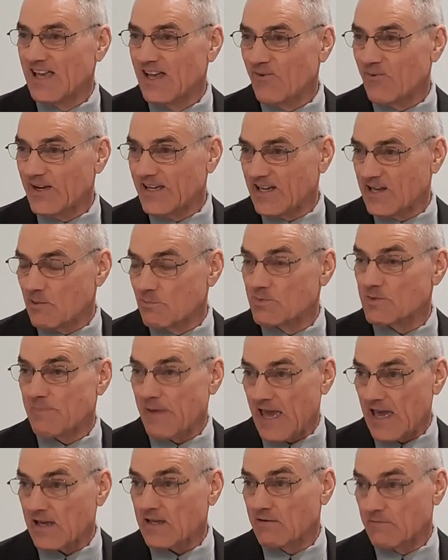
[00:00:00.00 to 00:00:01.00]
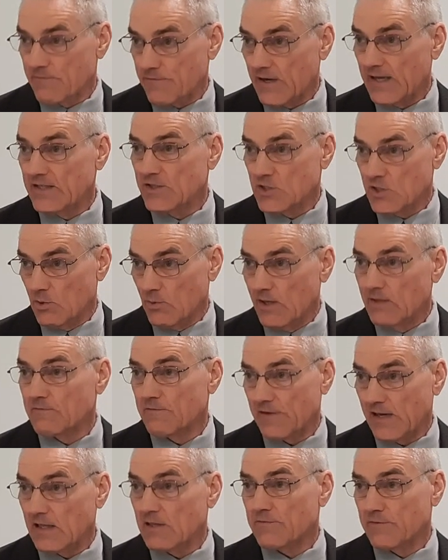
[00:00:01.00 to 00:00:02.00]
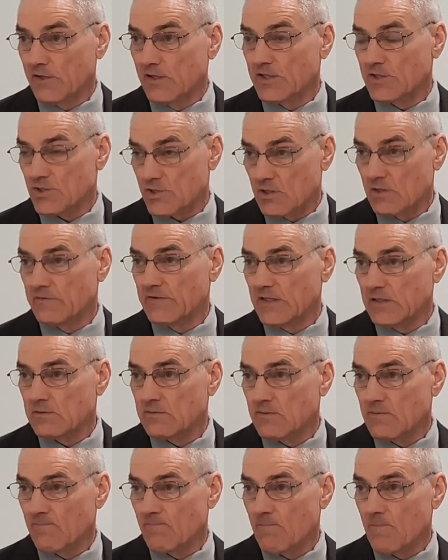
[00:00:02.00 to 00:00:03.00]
when he comes back and finds you unfaithfully serving.